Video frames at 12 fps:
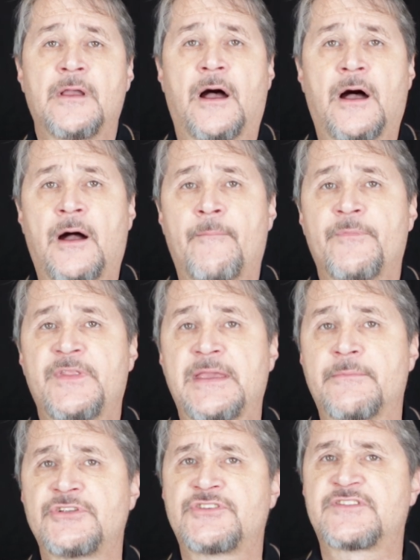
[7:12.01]
The
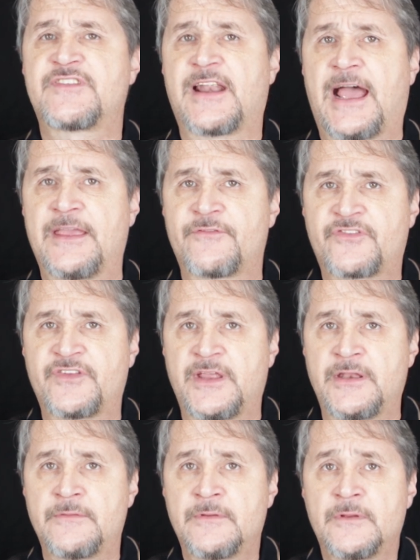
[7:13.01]
images that I have
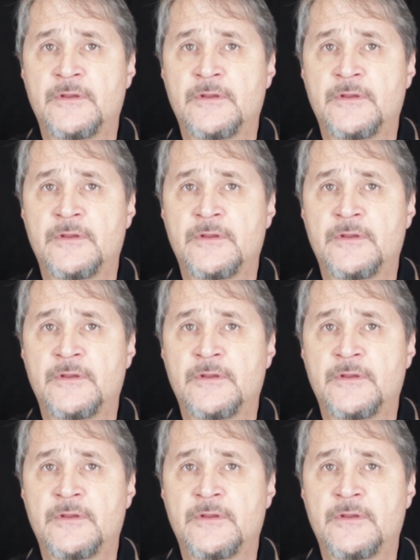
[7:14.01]
seen